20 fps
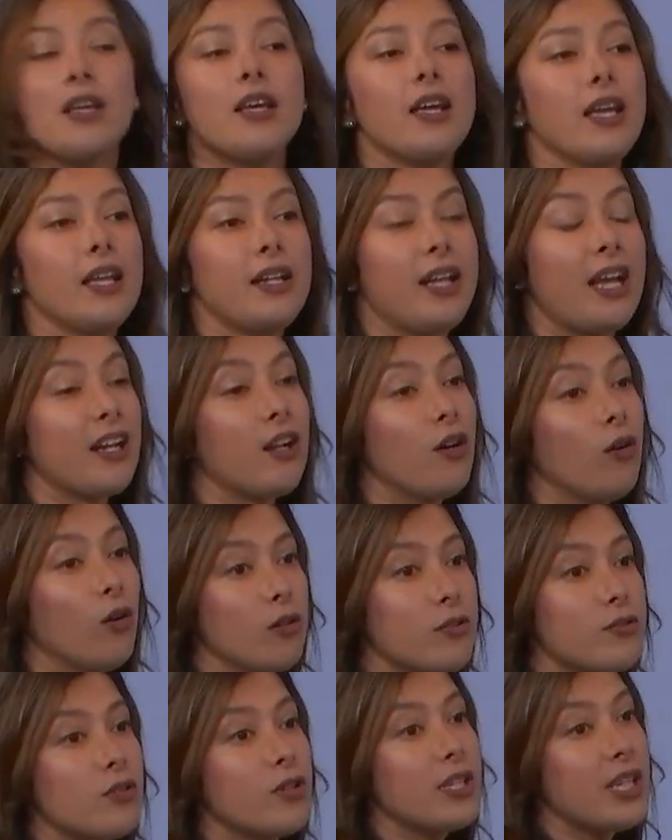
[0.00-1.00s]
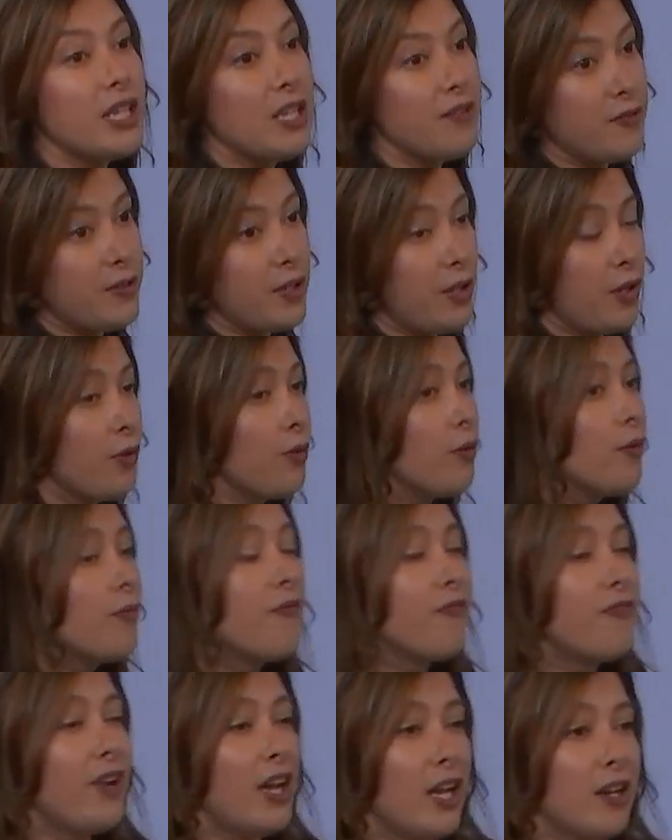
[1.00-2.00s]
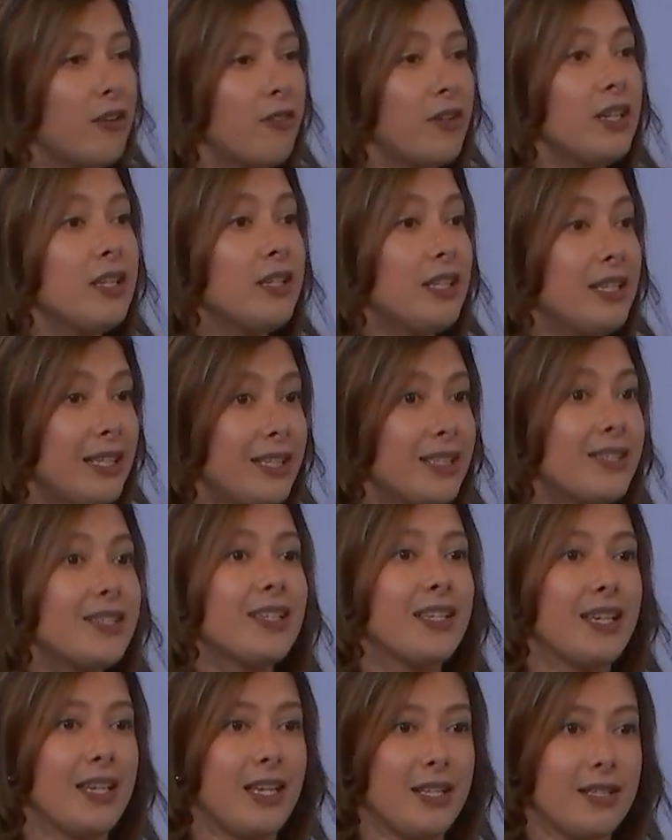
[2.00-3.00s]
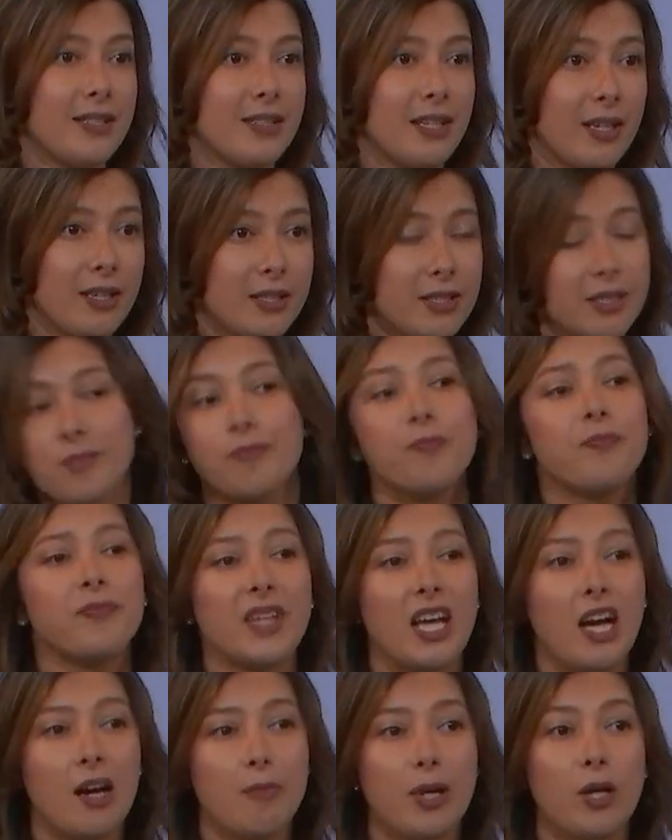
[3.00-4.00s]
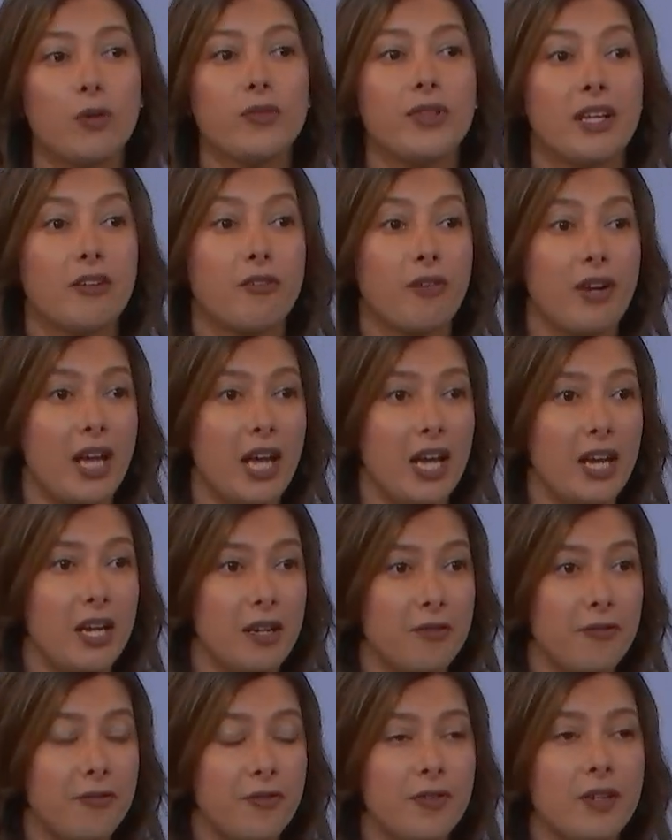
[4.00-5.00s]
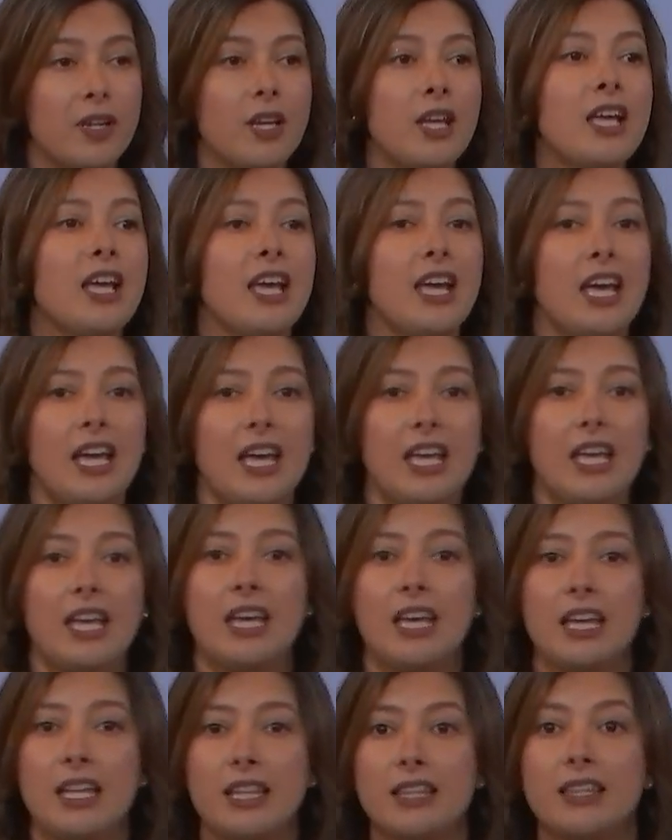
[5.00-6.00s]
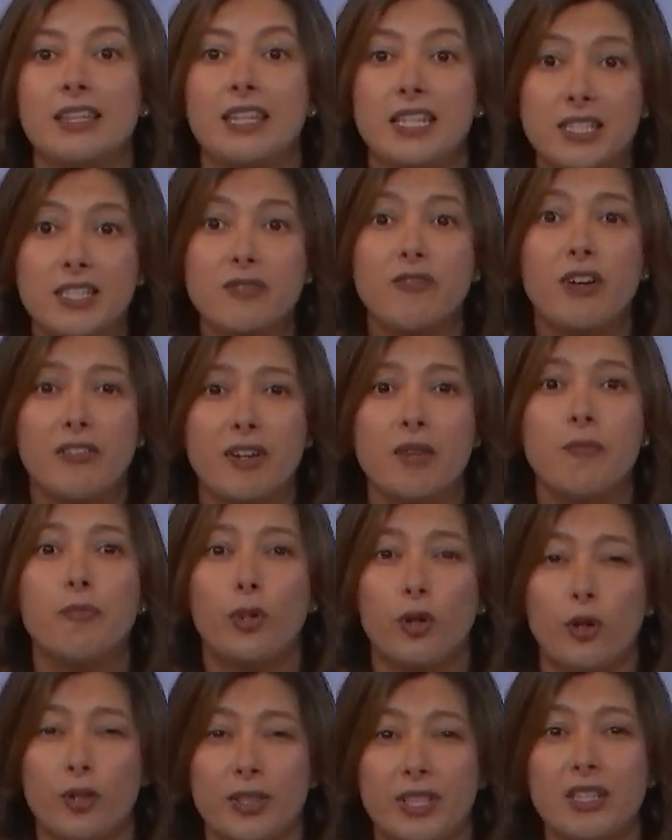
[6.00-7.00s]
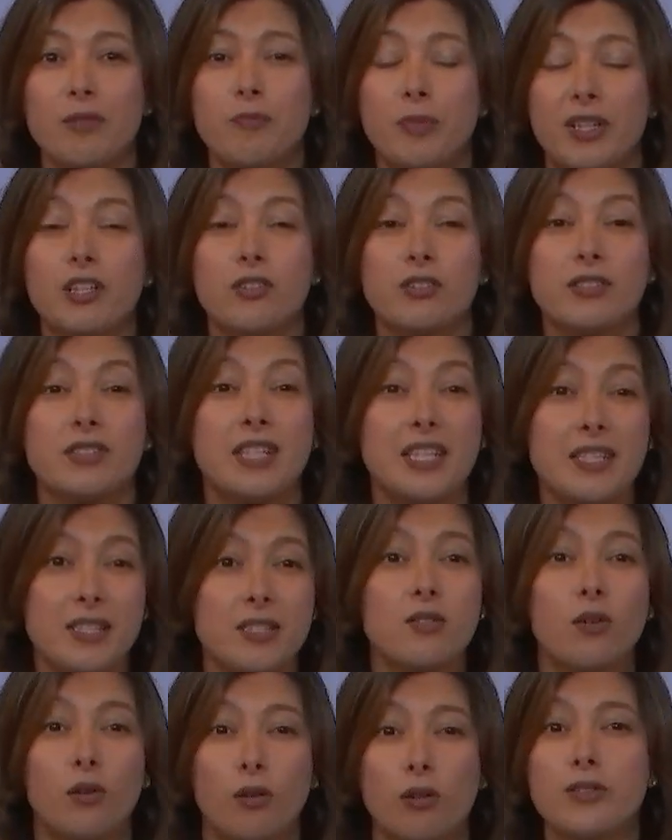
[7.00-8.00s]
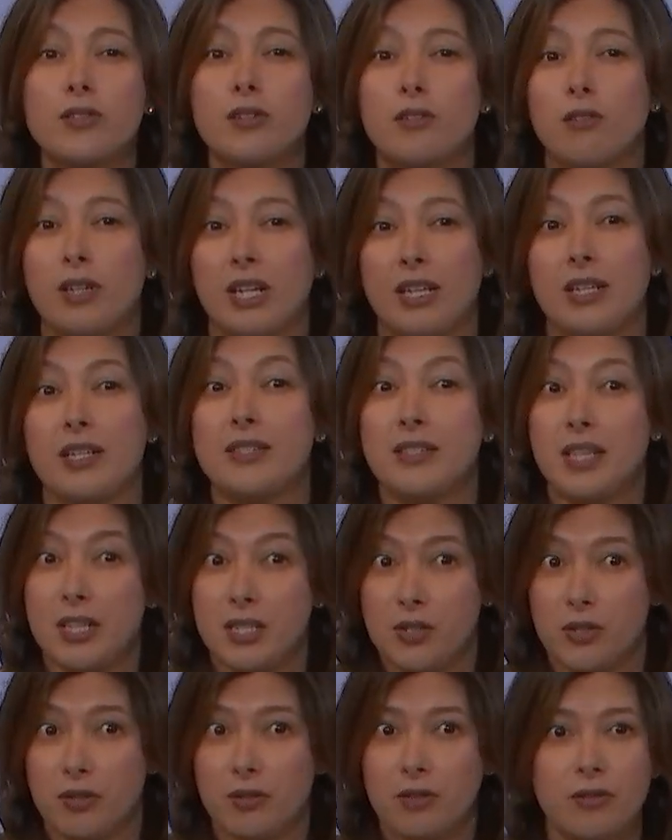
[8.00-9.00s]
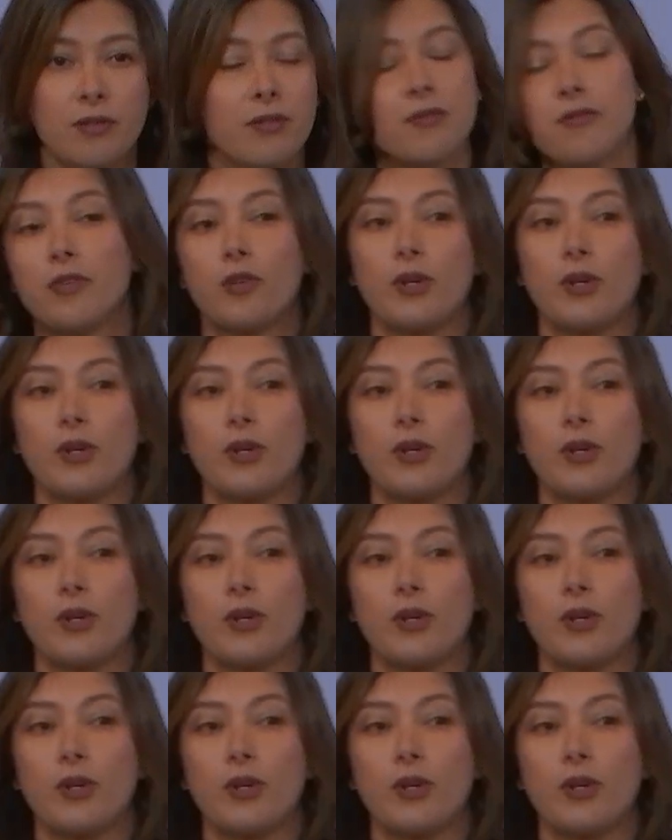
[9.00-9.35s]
It can also give you very niche insights about the creative. And this is very important because this is also localization. For